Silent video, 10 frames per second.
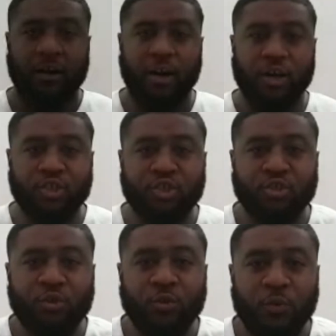
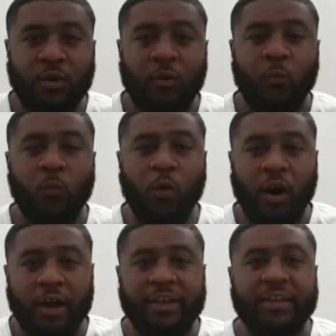Arsenal
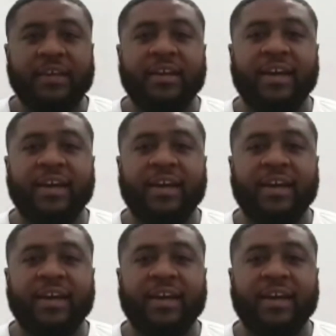1,